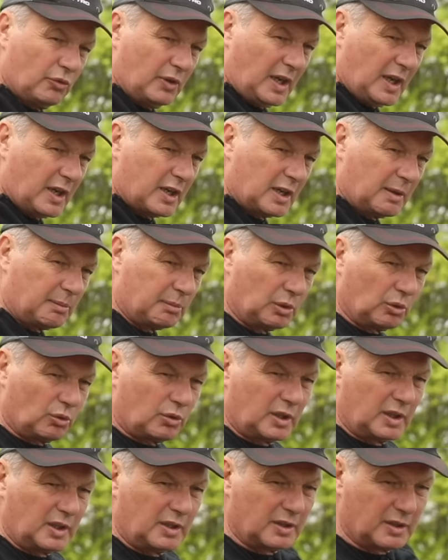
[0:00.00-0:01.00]
round, and I'm
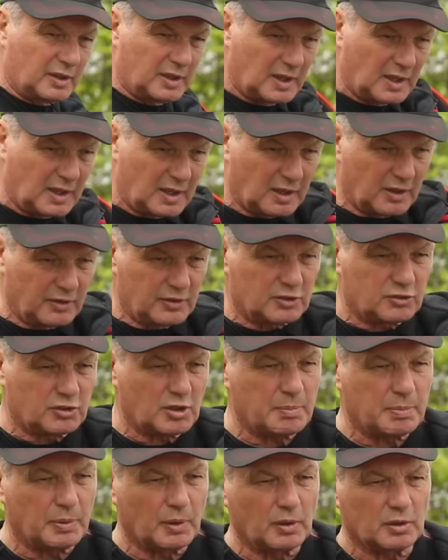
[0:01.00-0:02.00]
looking at the
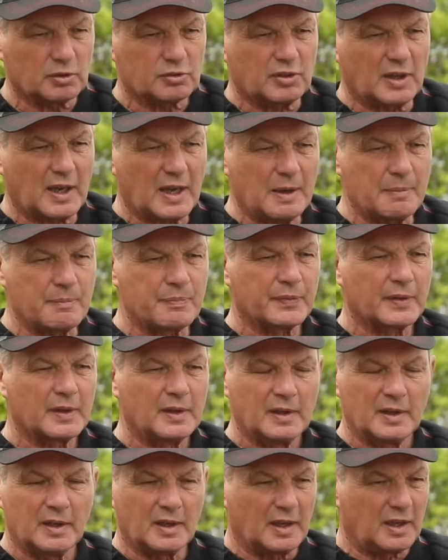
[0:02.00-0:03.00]
tip all the time.
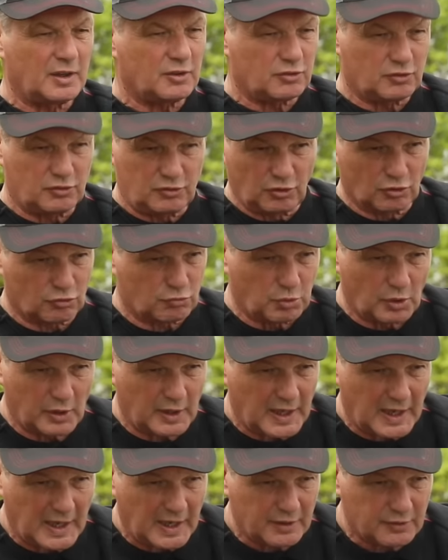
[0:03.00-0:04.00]
It's just what
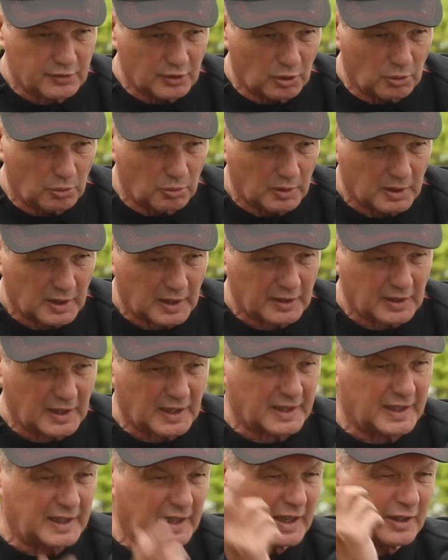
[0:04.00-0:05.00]
I do.
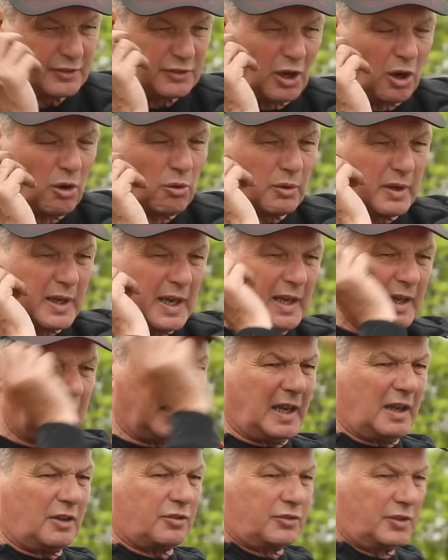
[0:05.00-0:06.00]
I don't get
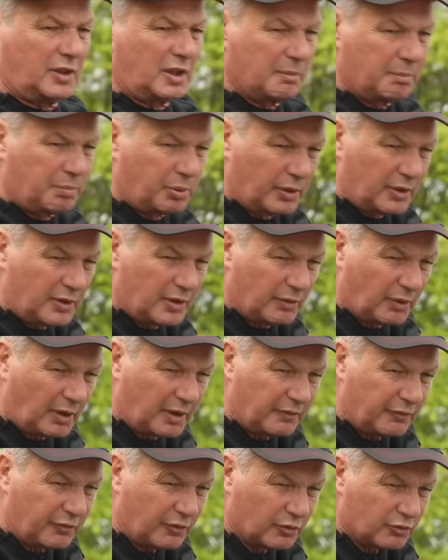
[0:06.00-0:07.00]
casting and putting the rod
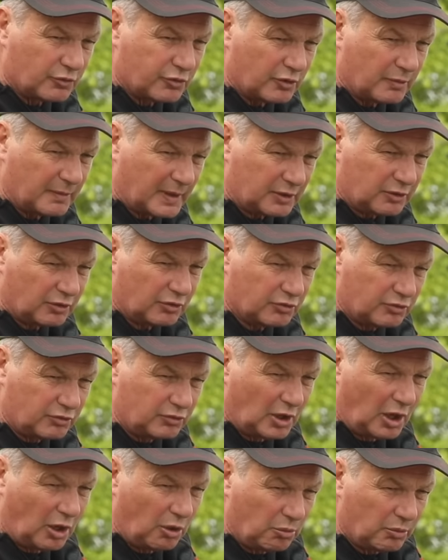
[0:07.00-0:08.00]
in front of them. I just
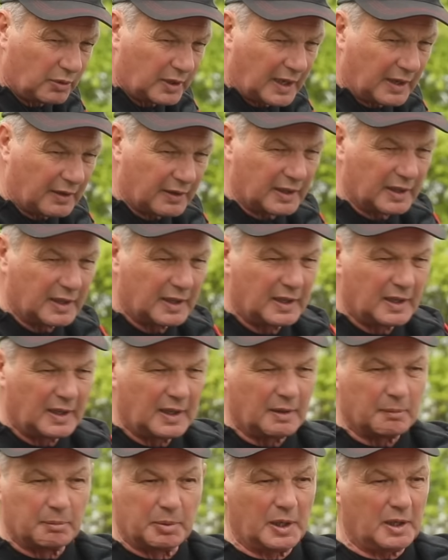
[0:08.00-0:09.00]
don't get it.
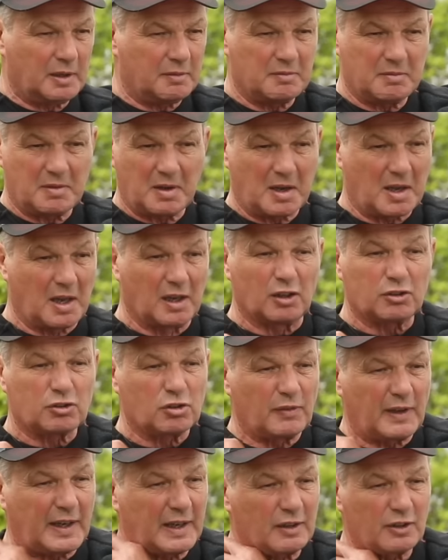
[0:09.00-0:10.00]
But a lot of
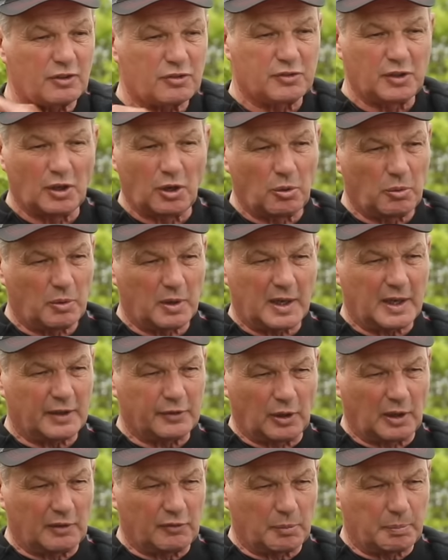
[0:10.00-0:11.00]
anglers do. I
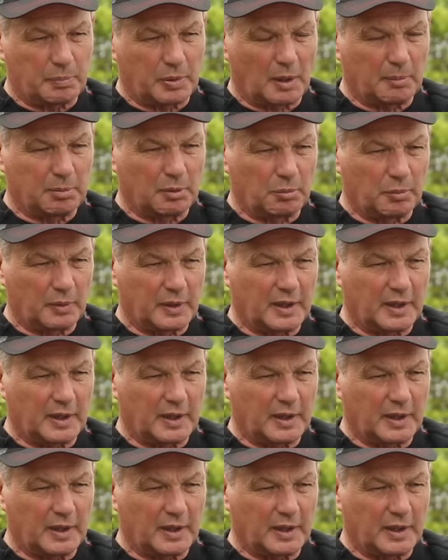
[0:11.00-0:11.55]
don't have a problem with